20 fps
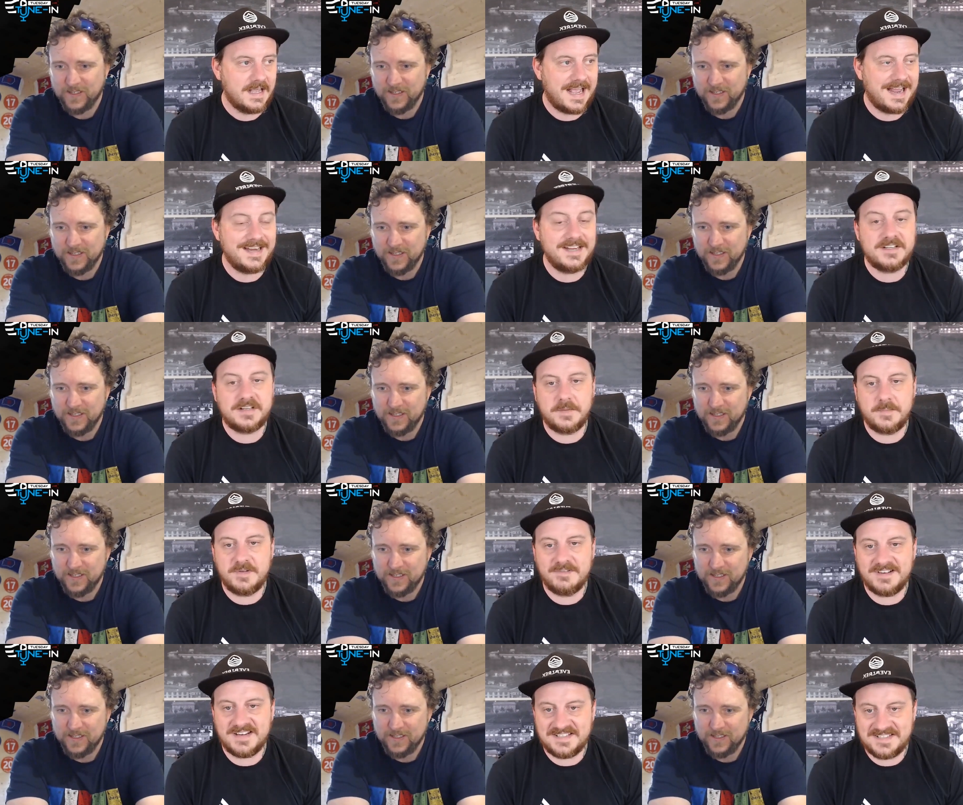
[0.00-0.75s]

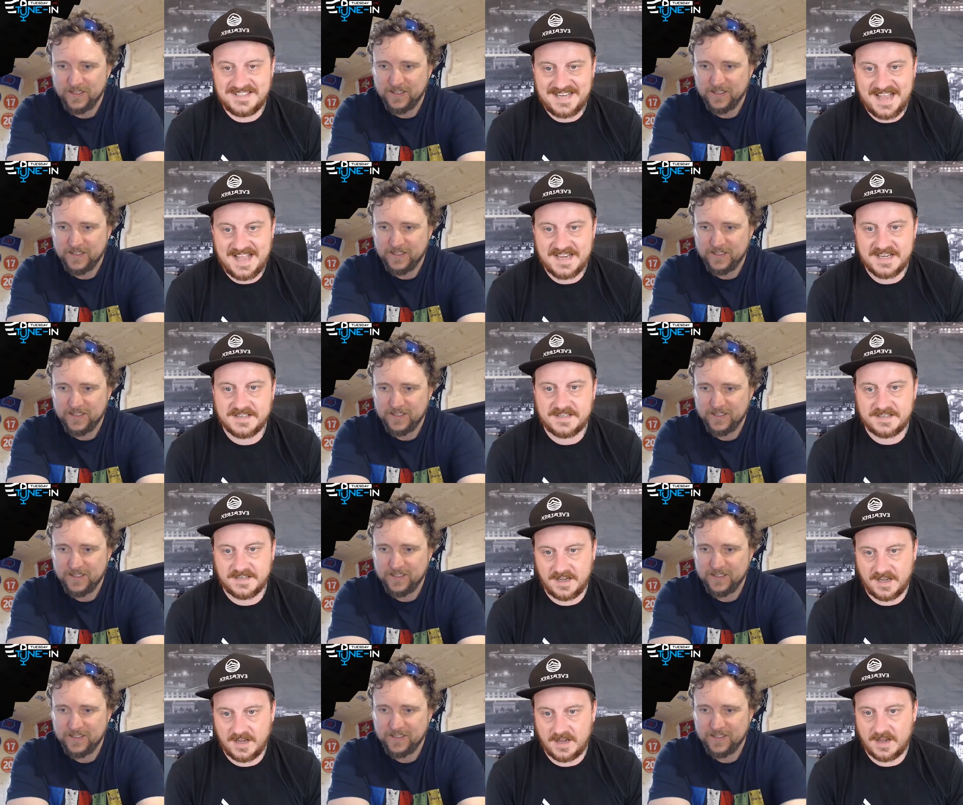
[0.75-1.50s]
Speaker 1: Anytime you're in a
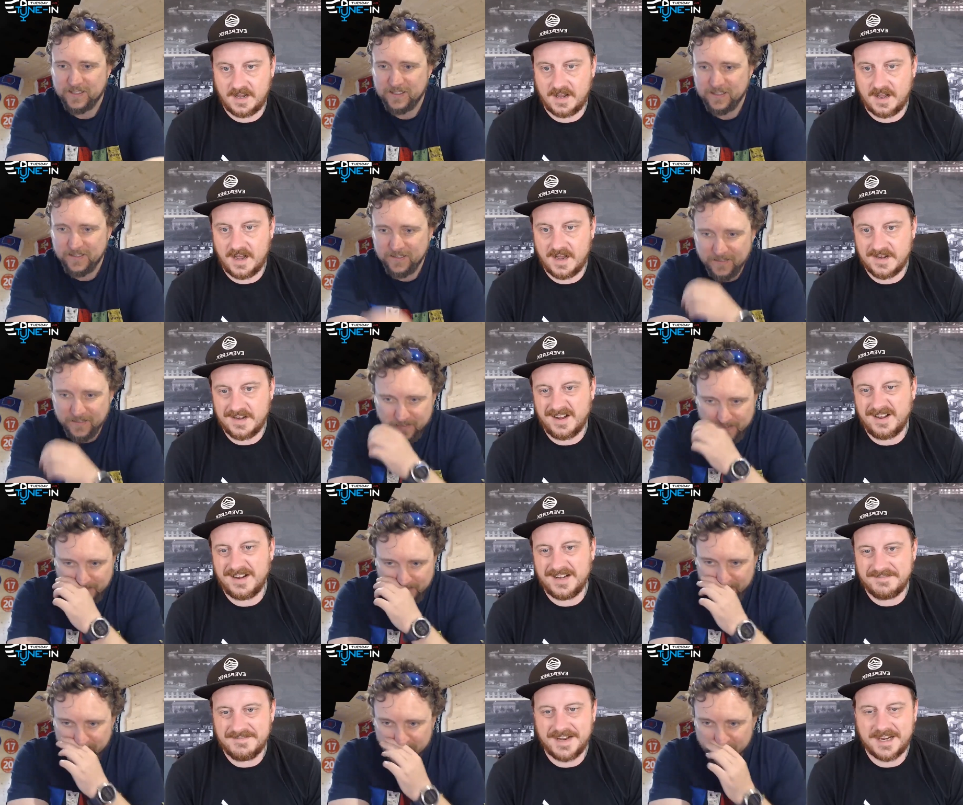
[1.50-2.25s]
tent, uh, I'd
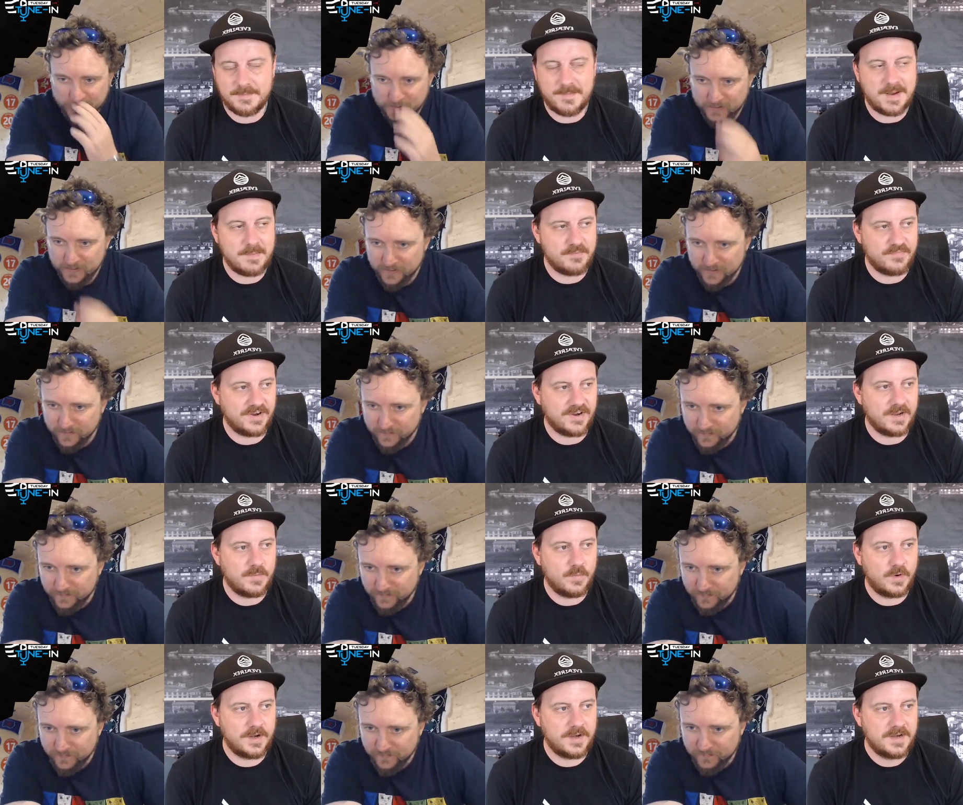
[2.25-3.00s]
highly recommend
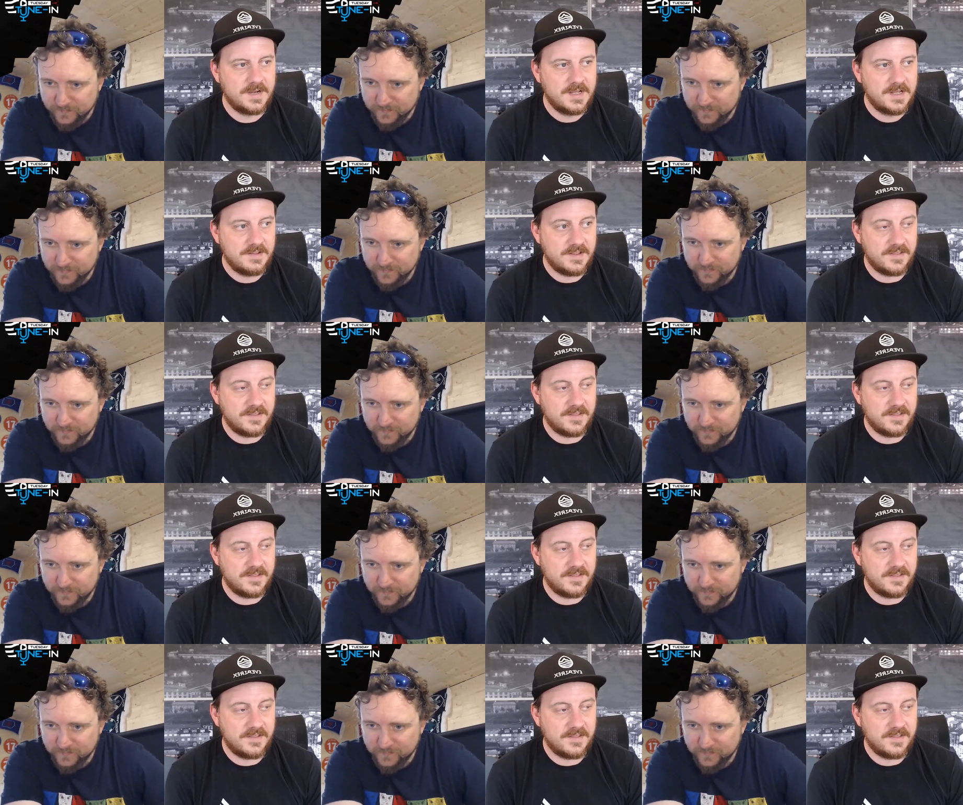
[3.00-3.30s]
bringing one.